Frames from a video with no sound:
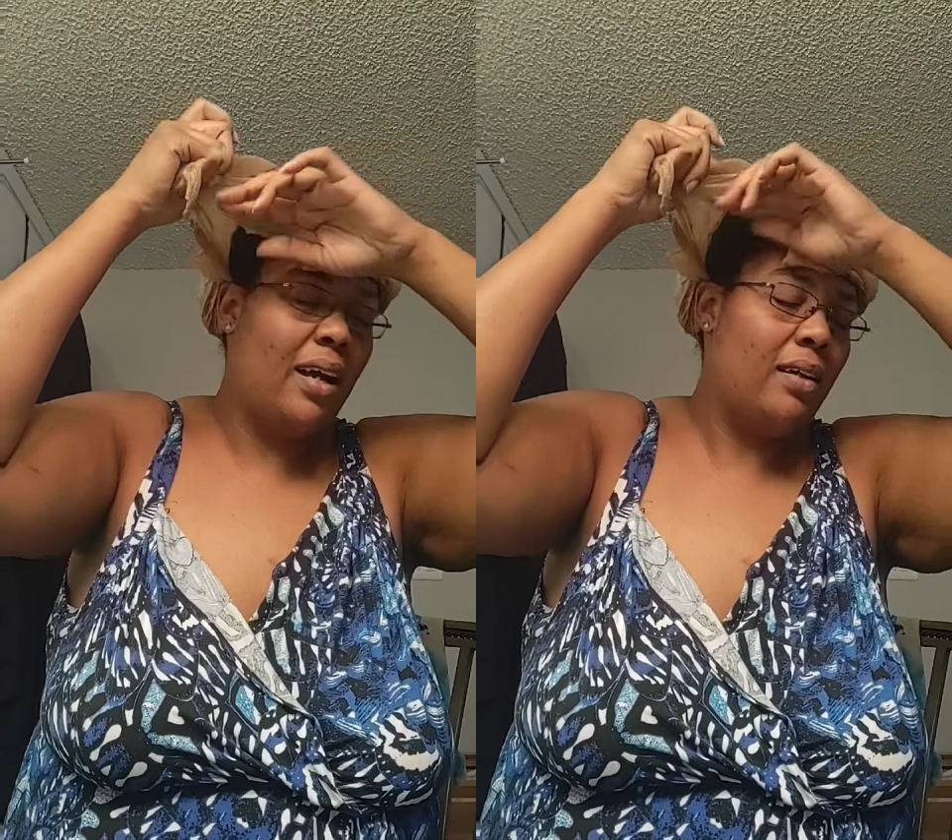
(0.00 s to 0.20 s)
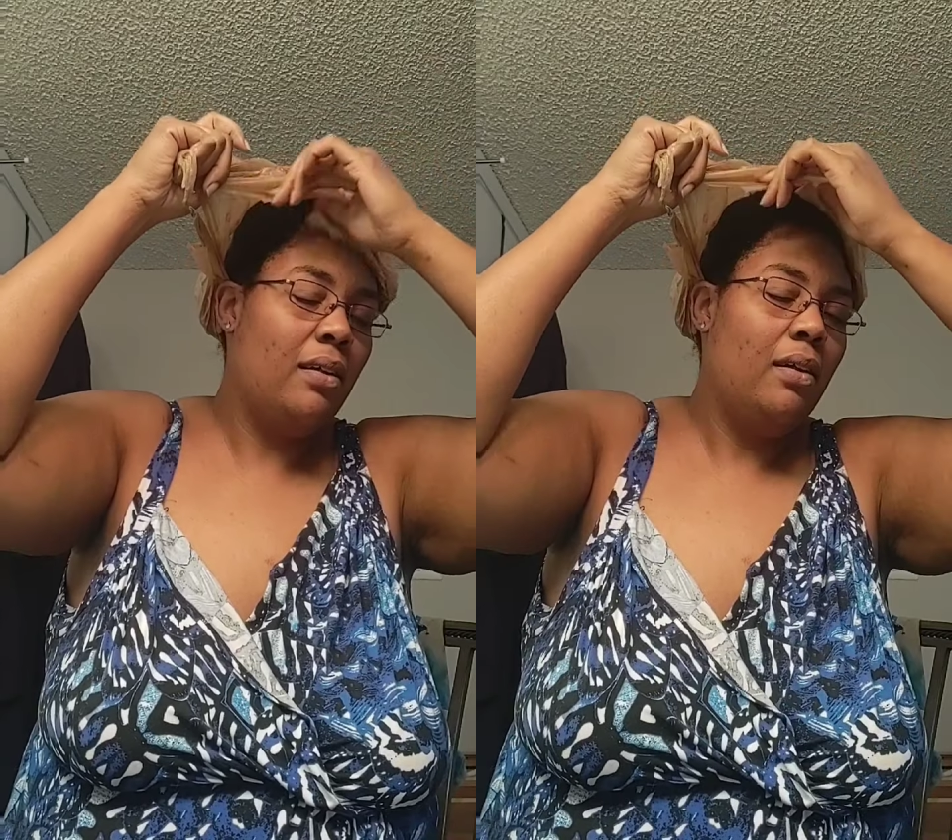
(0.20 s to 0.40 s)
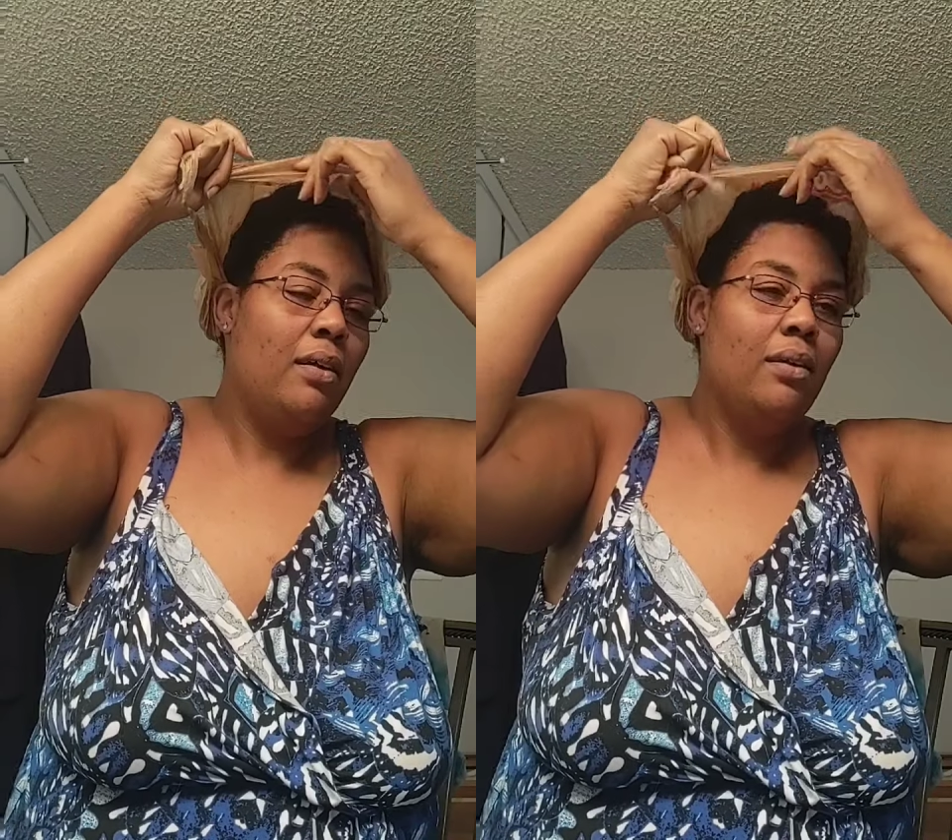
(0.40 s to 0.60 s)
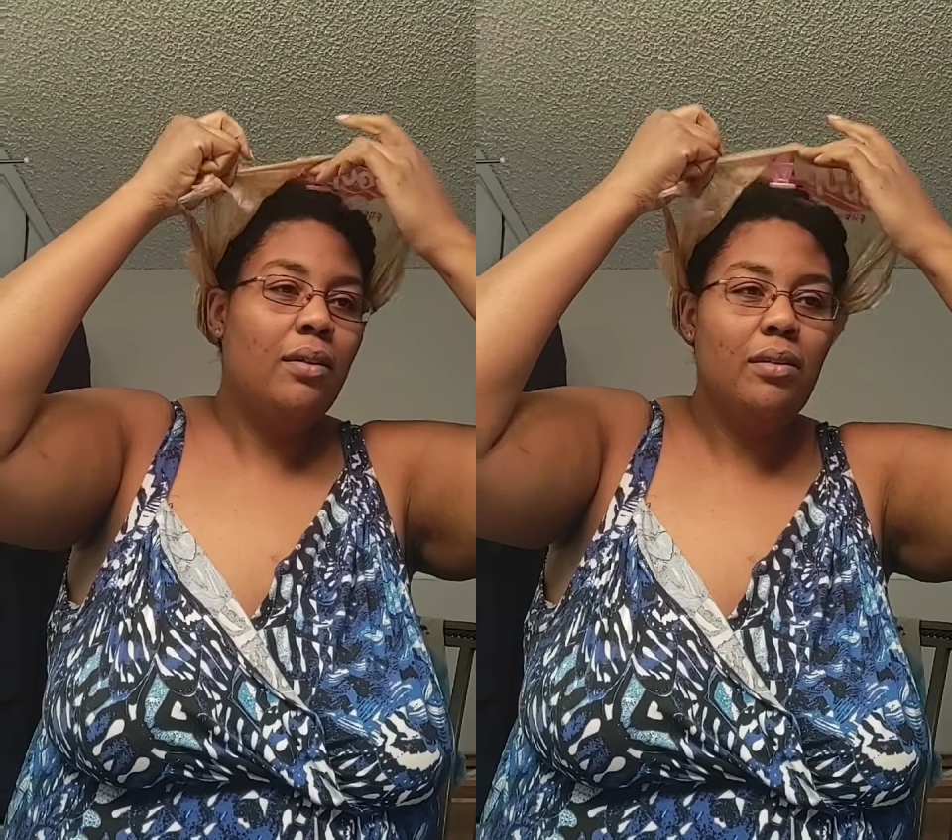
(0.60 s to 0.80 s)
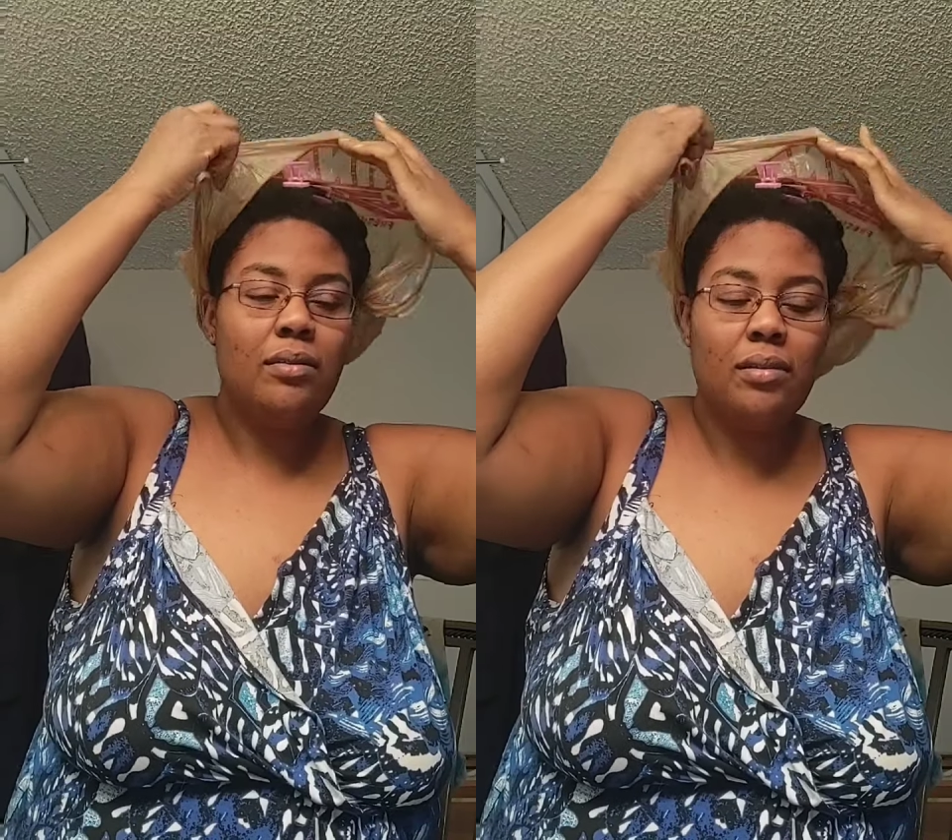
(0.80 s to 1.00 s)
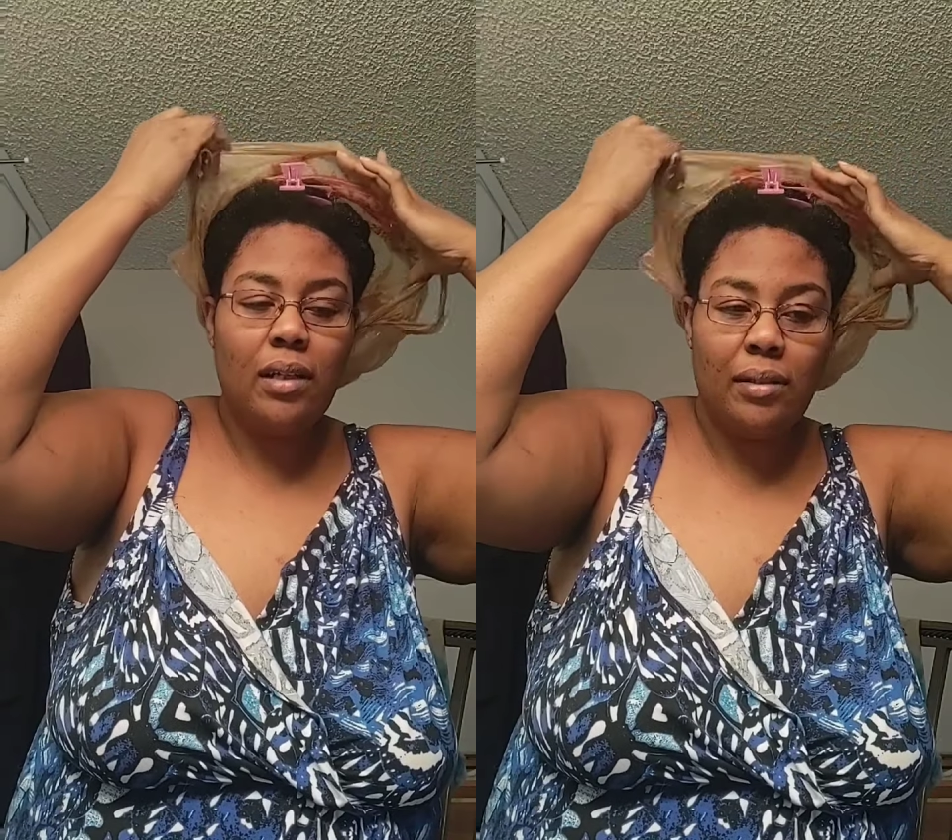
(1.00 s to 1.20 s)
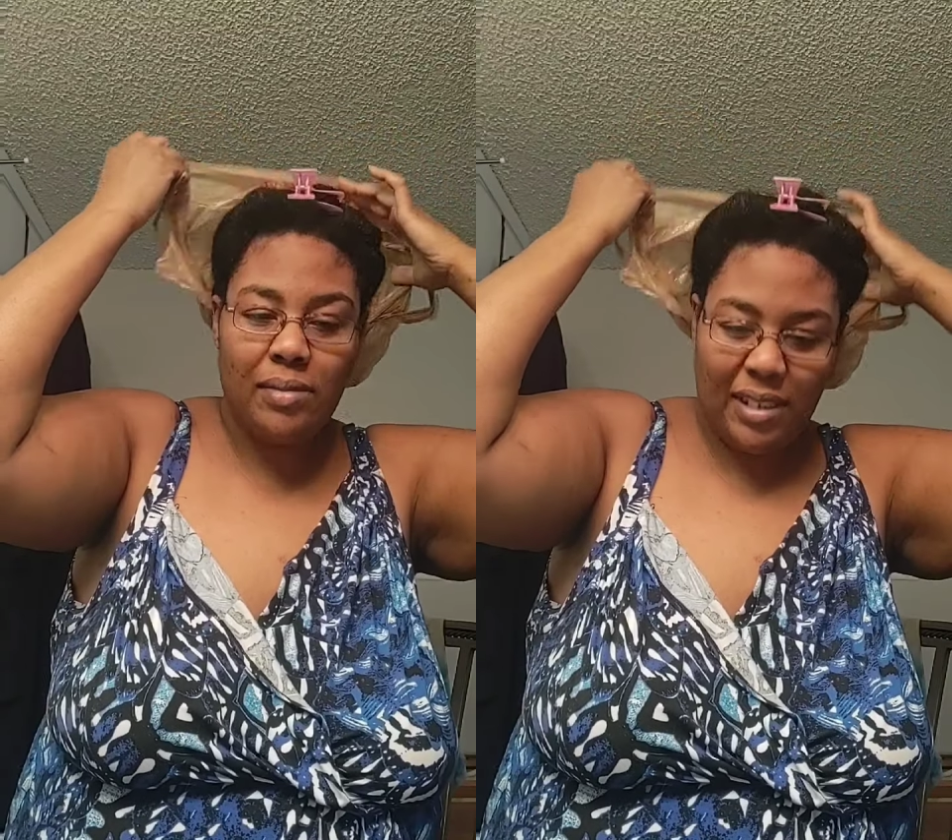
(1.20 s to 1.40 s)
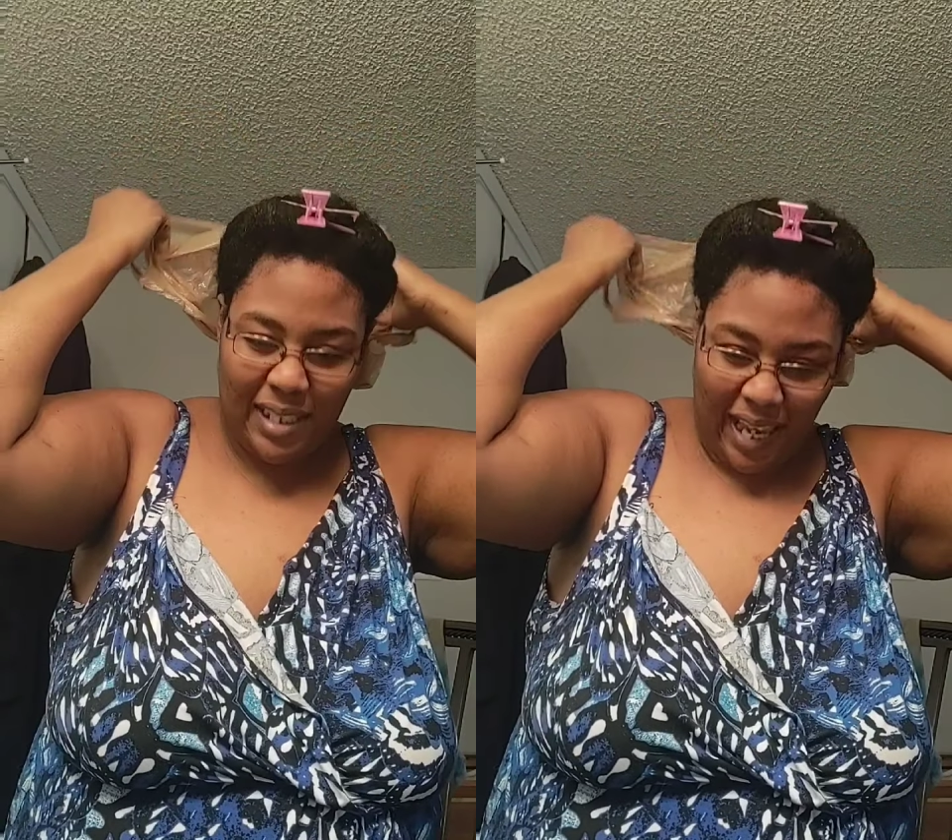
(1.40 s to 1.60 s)
Aha.
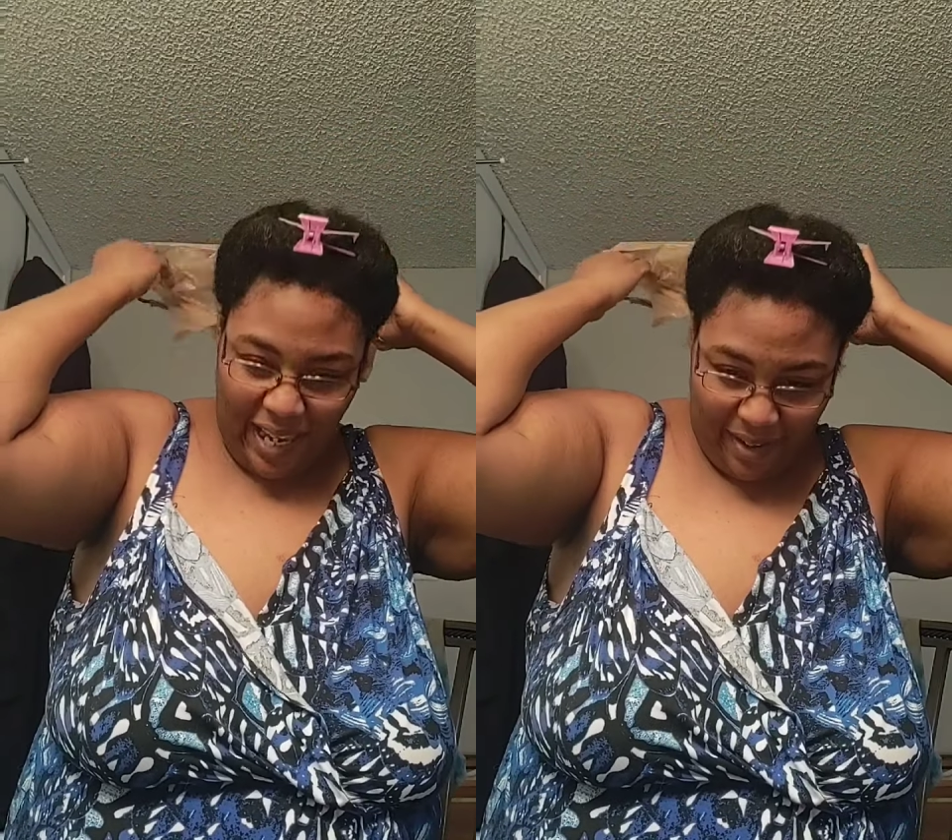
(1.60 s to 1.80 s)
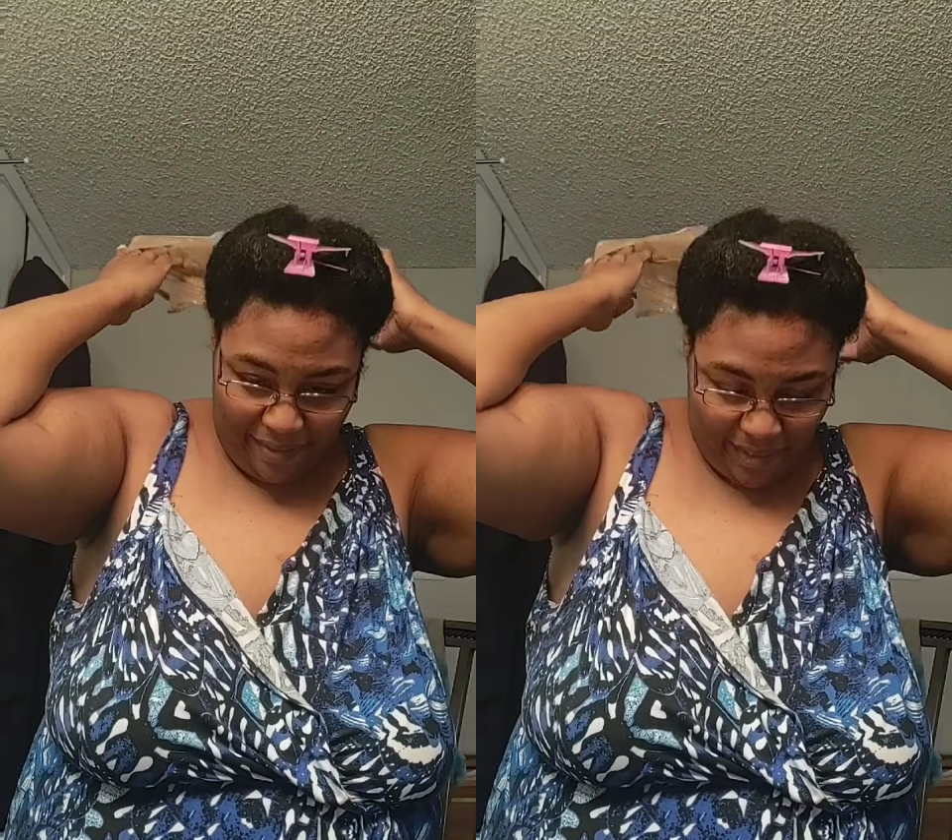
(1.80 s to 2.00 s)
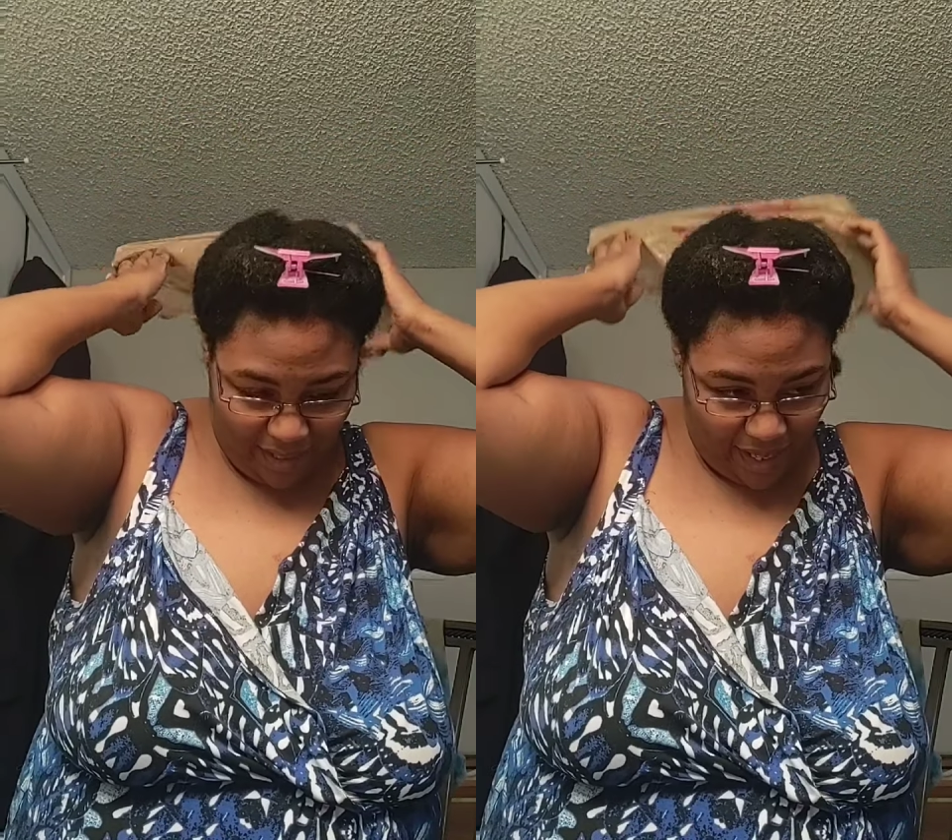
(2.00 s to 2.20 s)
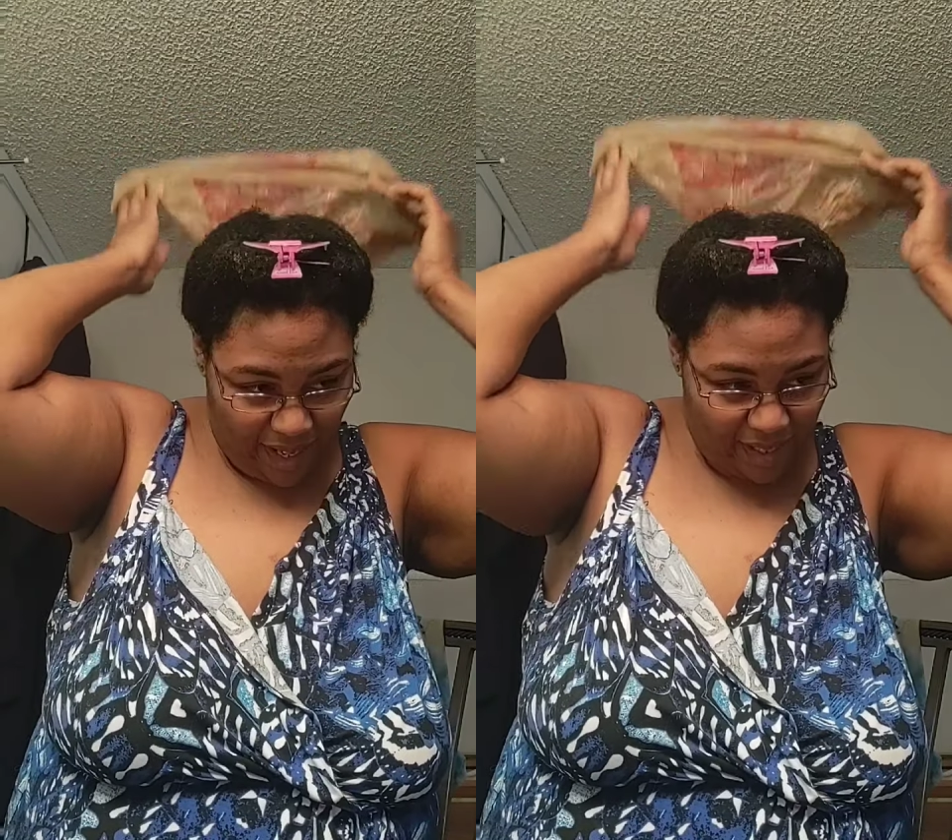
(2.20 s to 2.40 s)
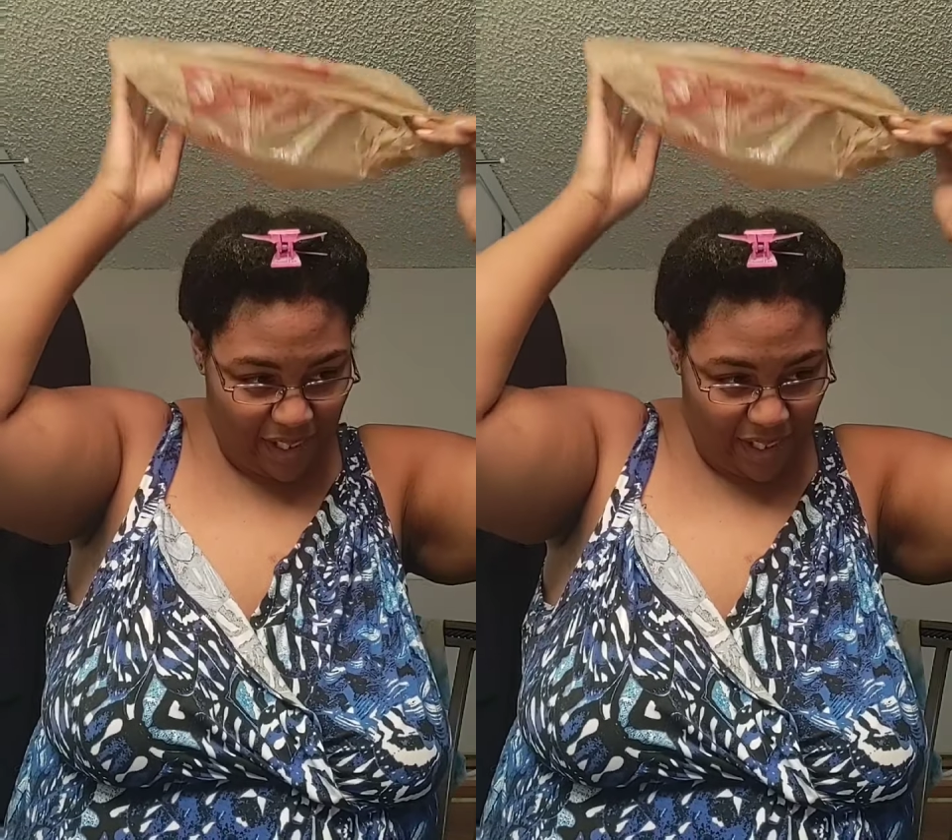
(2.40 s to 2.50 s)
I'm saved.